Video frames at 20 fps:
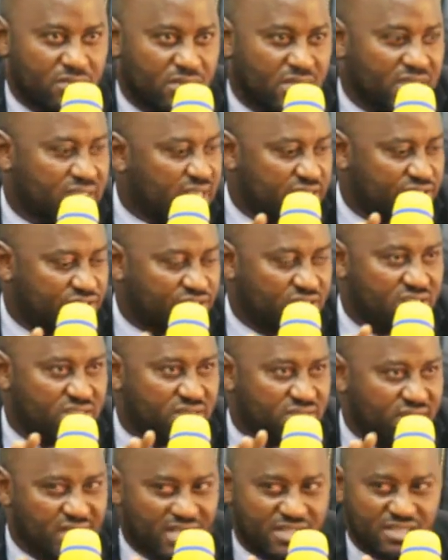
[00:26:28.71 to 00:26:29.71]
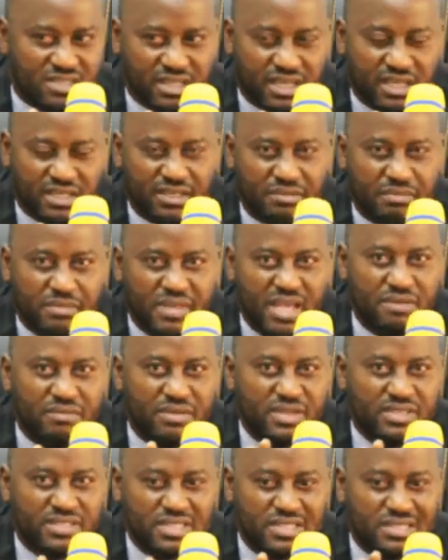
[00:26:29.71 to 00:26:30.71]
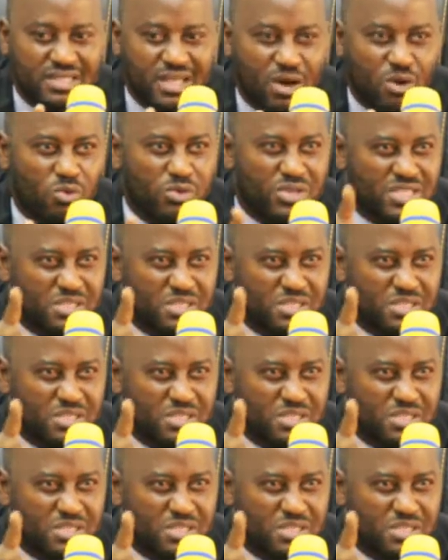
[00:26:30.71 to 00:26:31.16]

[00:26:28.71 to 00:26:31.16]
It has changed drastically. Everything now